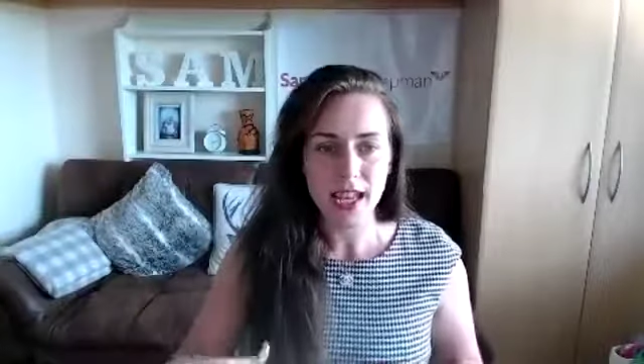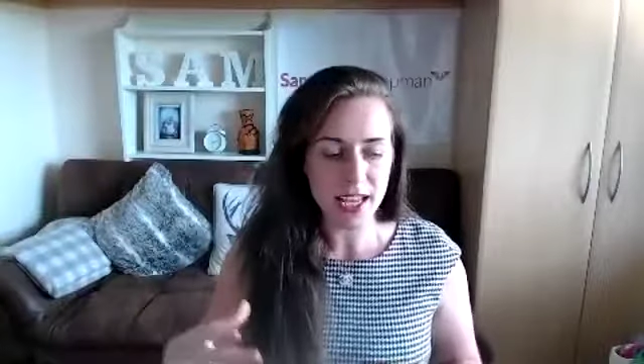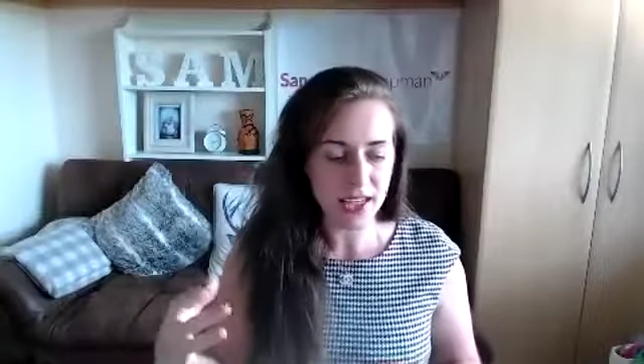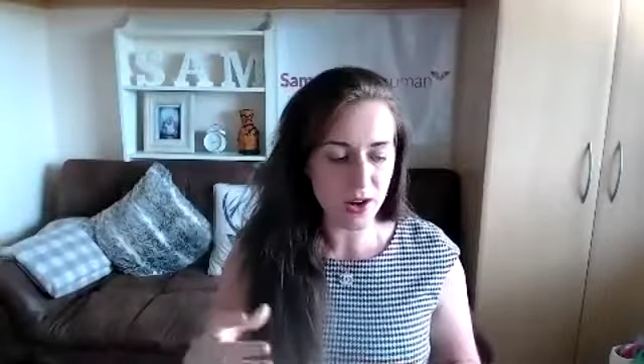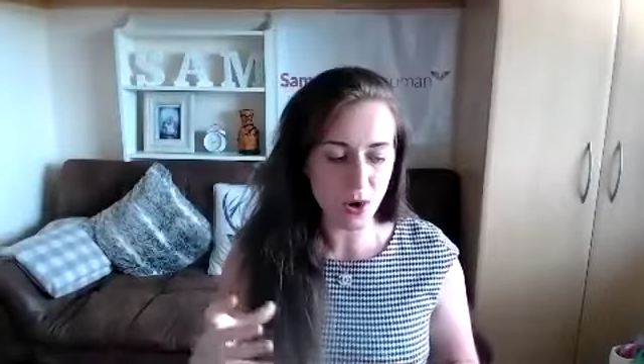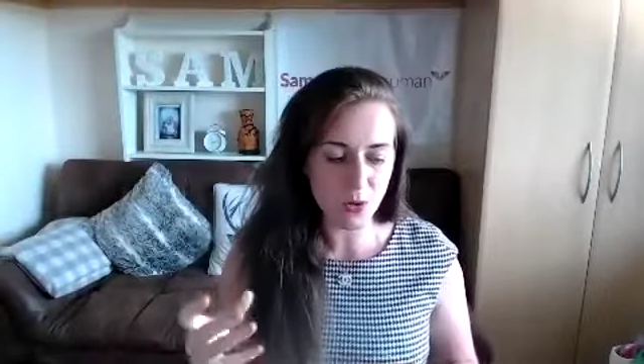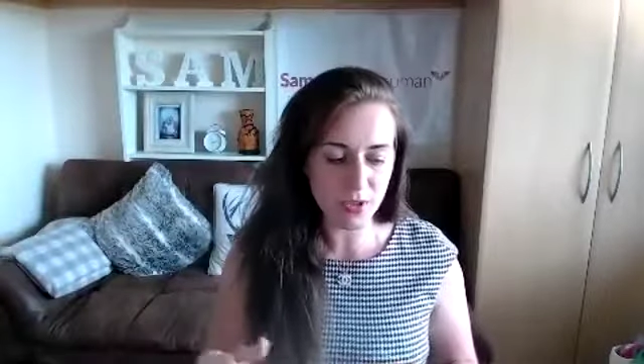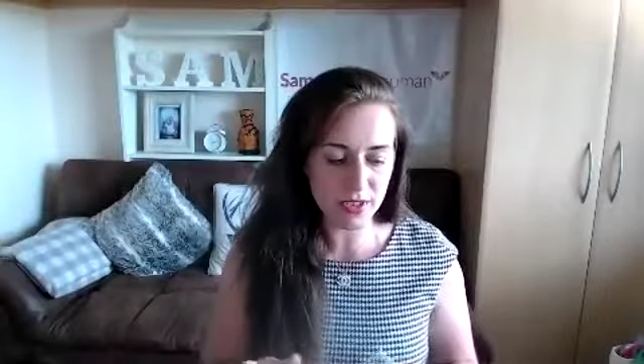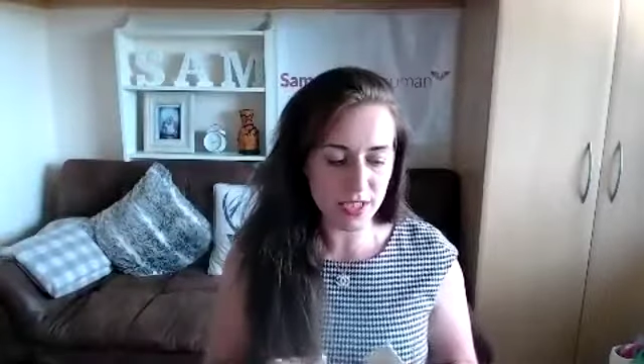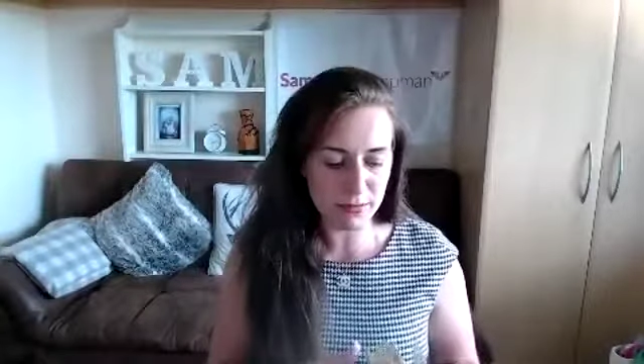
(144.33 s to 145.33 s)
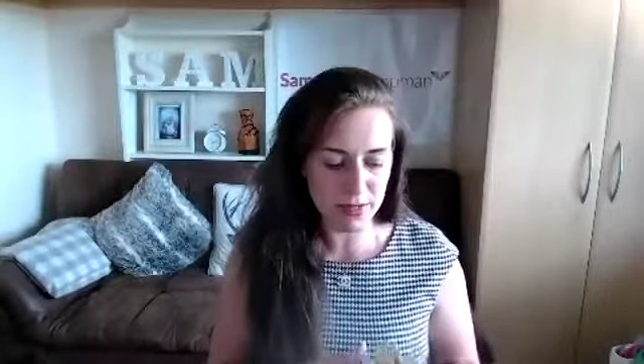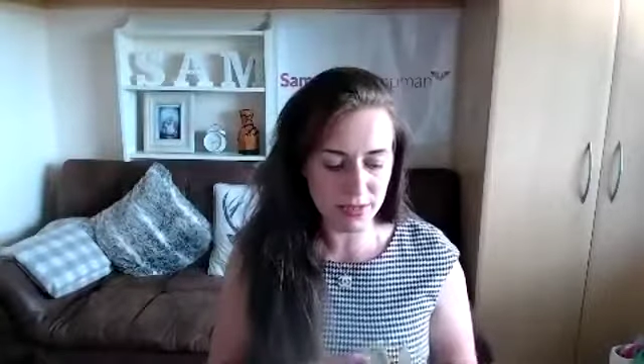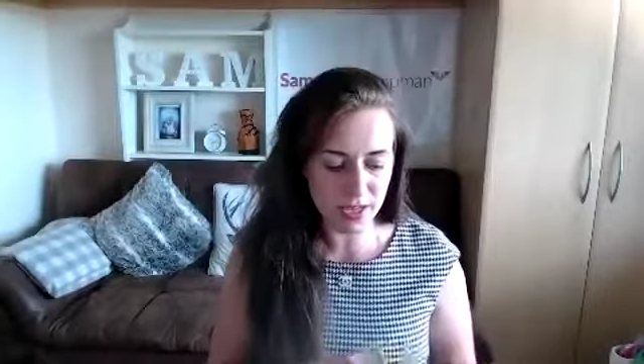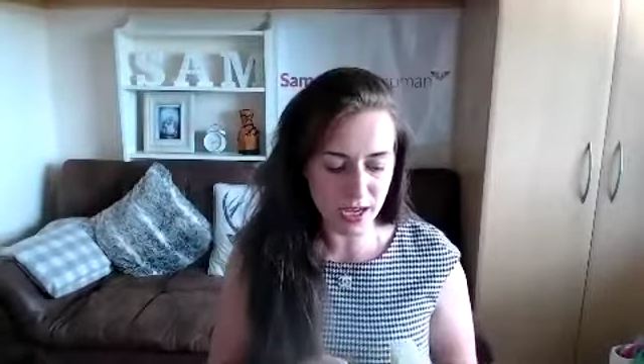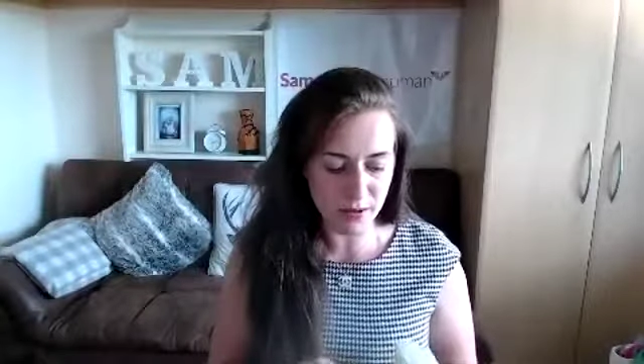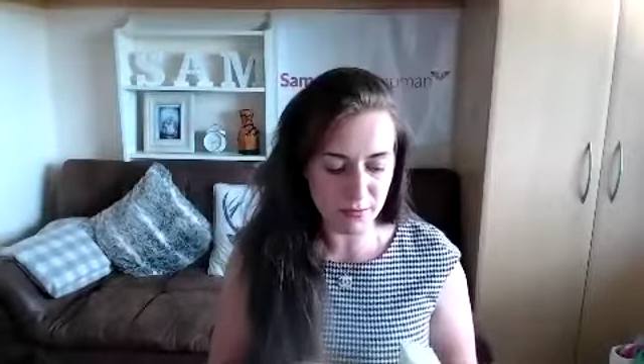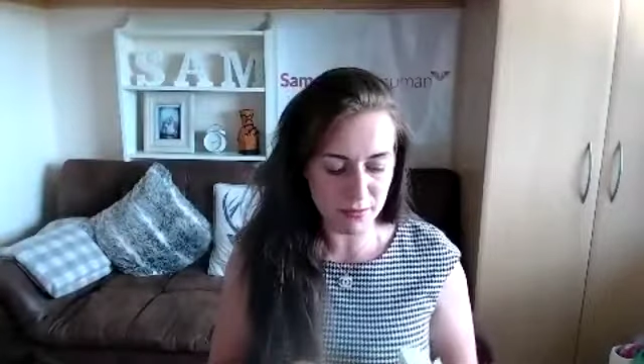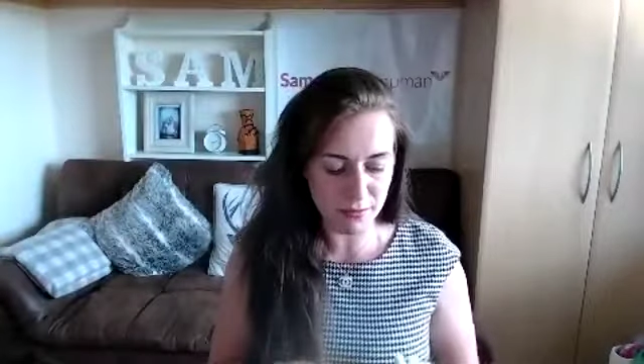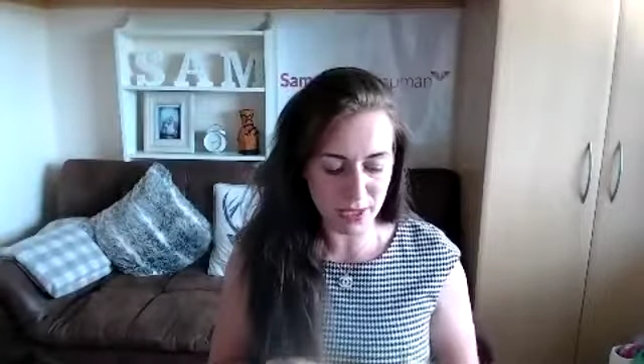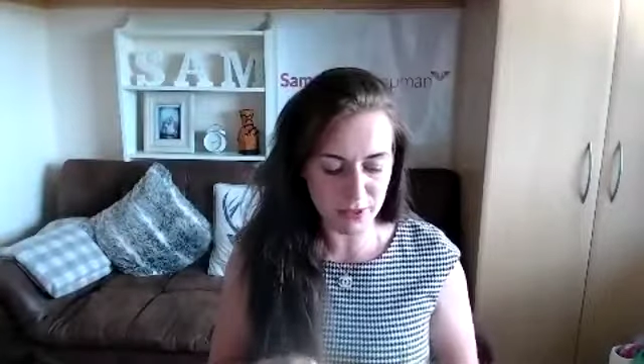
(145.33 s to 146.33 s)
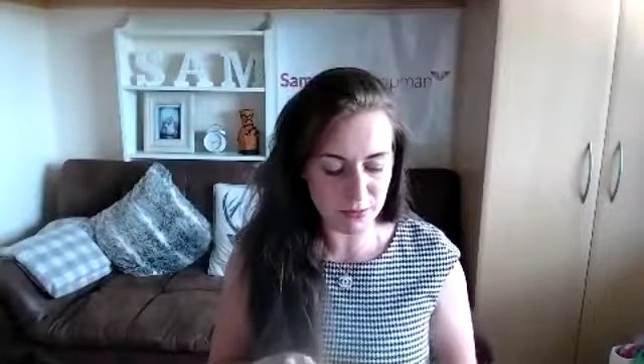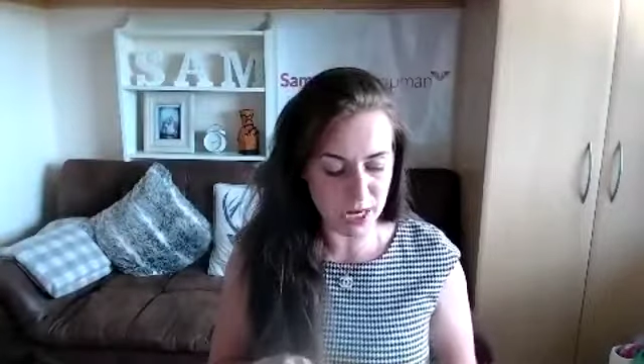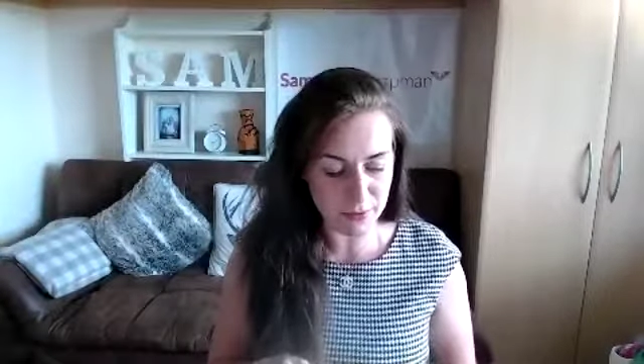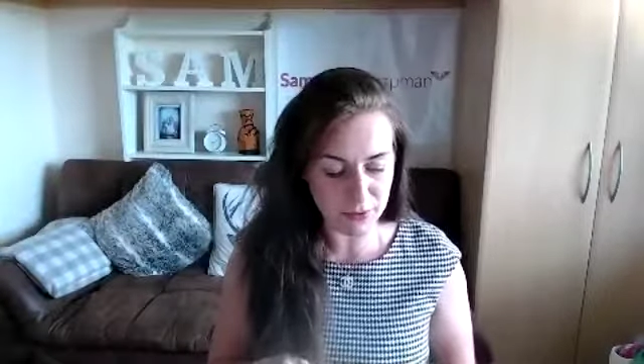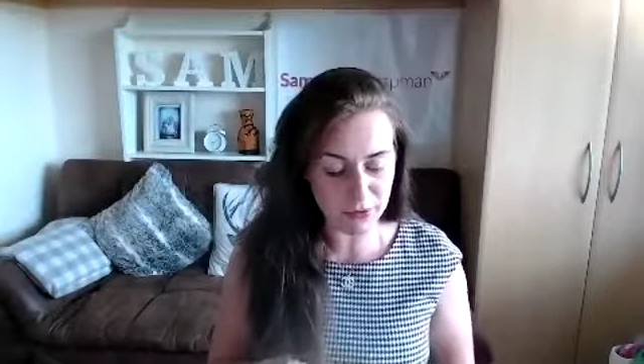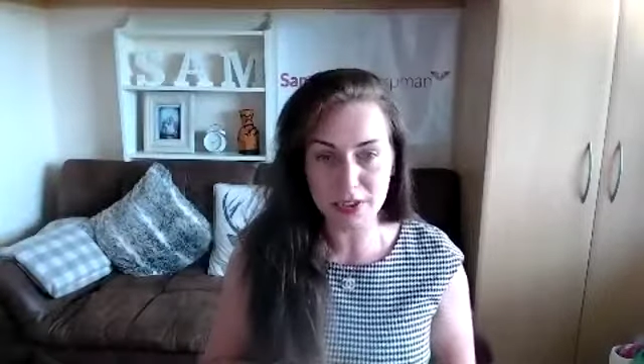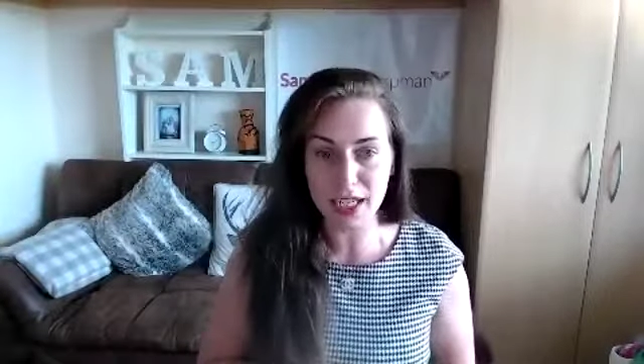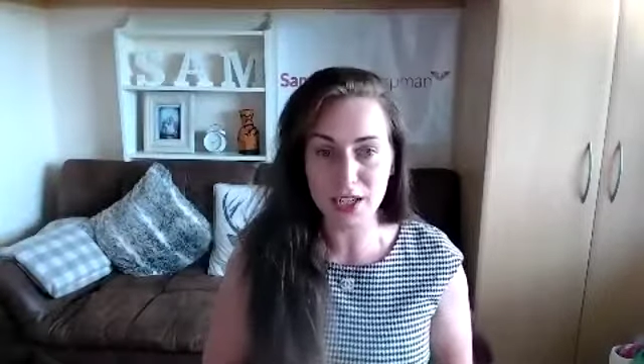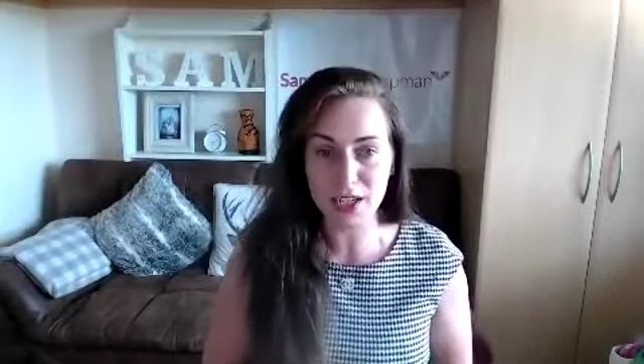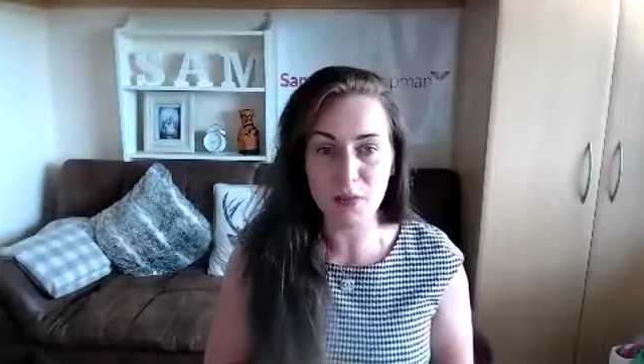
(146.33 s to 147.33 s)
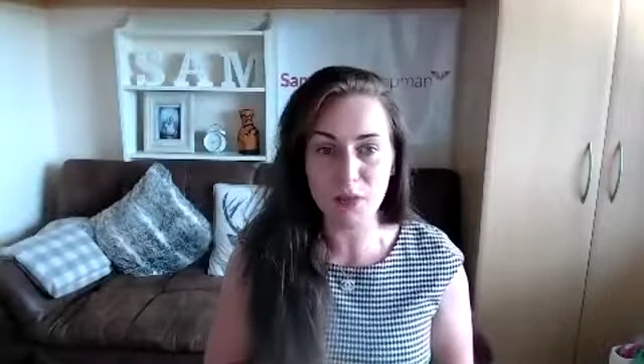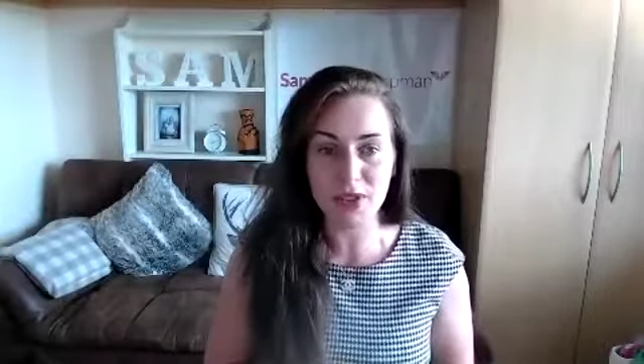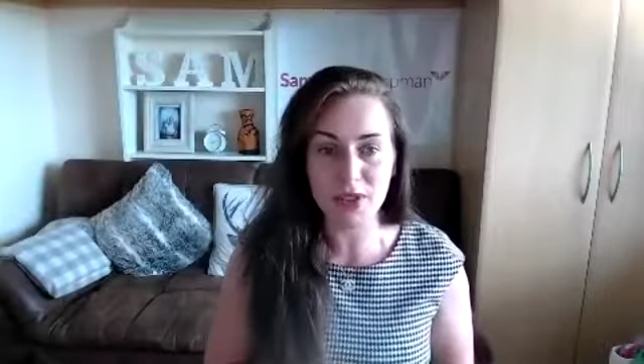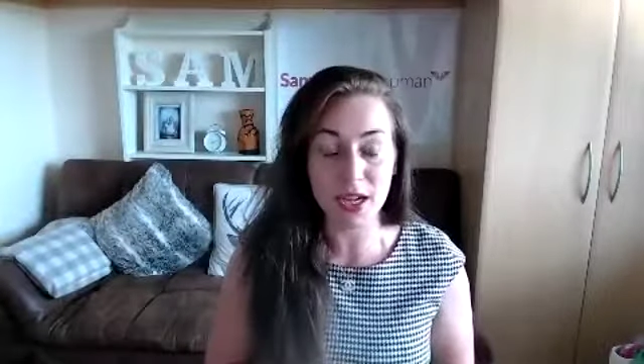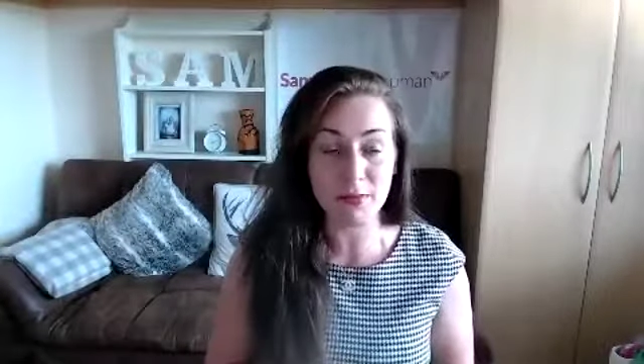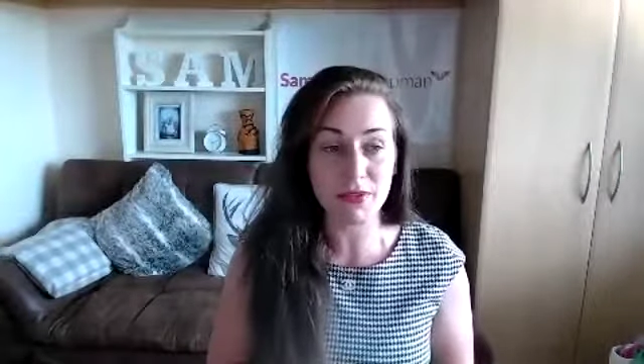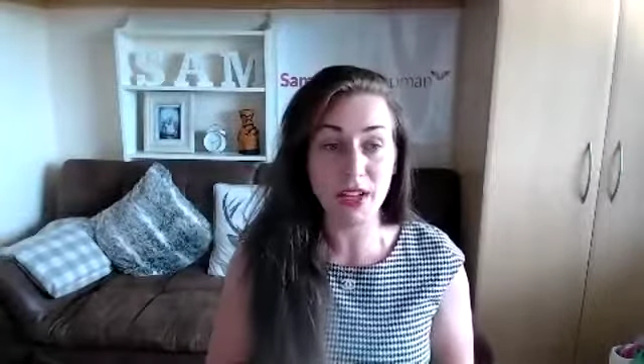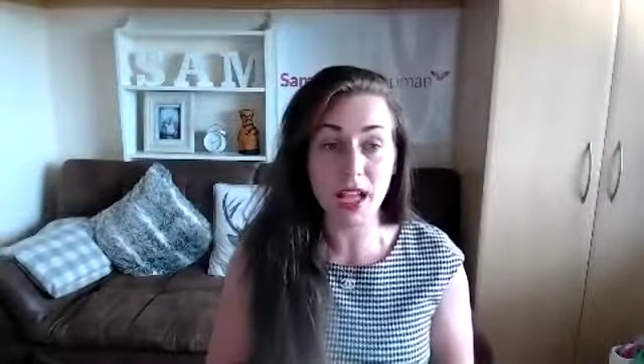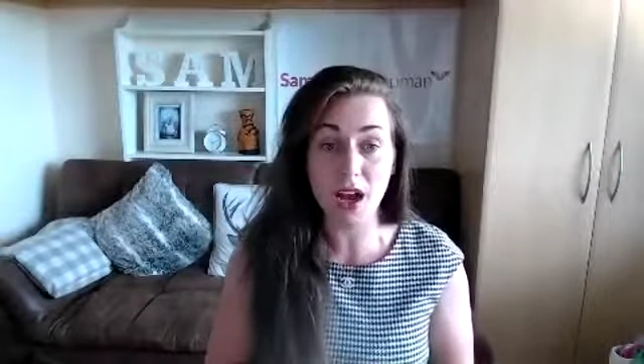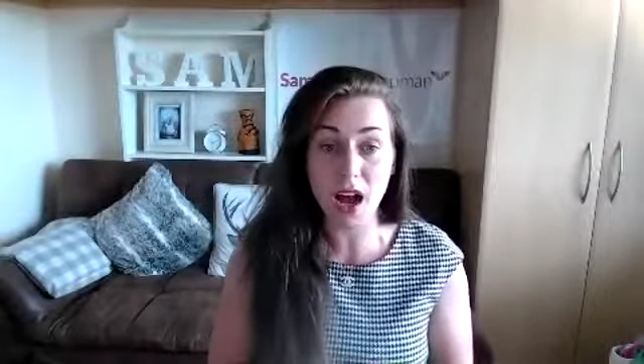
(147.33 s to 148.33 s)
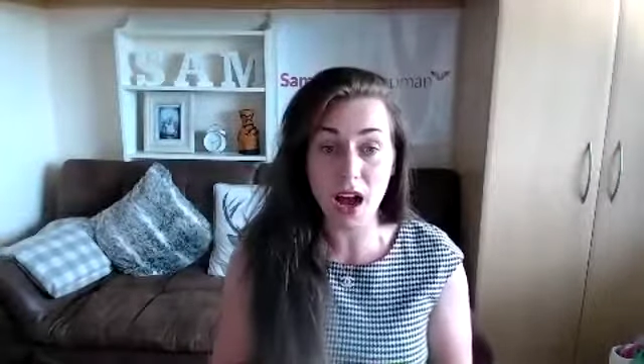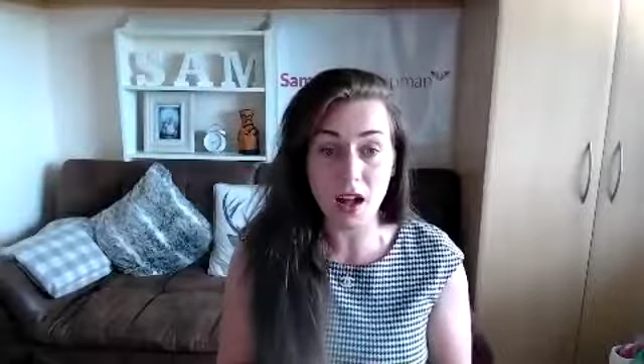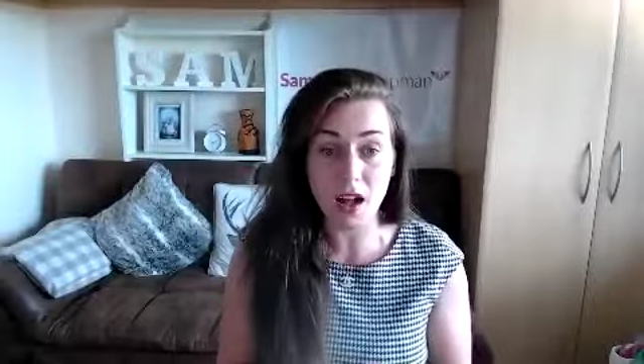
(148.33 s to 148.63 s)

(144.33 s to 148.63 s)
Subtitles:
And then it always seems, sometimes it feels like a lot, but other times I feel like,